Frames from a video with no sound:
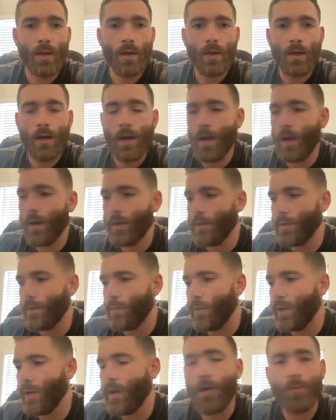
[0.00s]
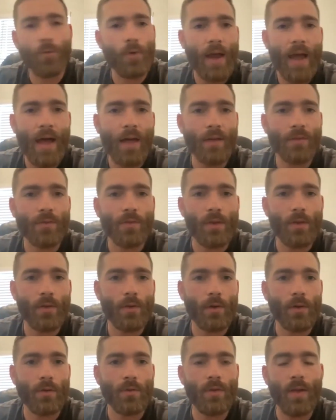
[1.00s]
win off your house, stealing
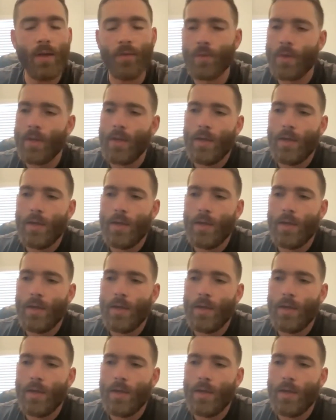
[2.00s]
all your stuff.